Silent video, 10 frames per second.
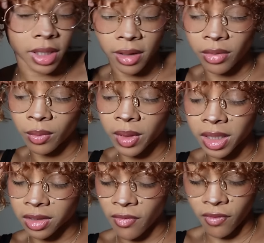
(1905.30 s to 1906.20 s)
now the wig
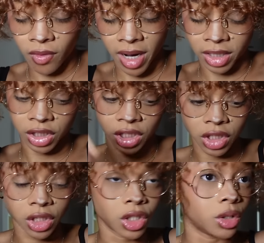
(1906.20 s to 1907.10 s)
is fresh,
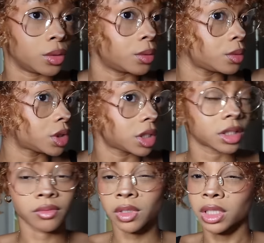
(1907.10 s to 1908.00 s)
she's new. She
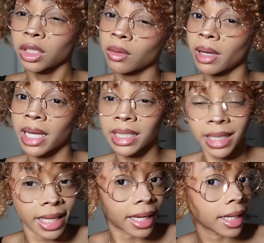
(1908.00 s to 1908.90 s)
doesn't really know how to
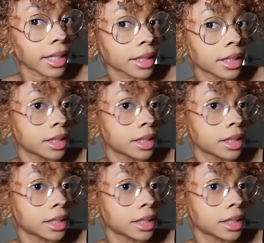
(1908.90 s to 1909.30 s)
lay.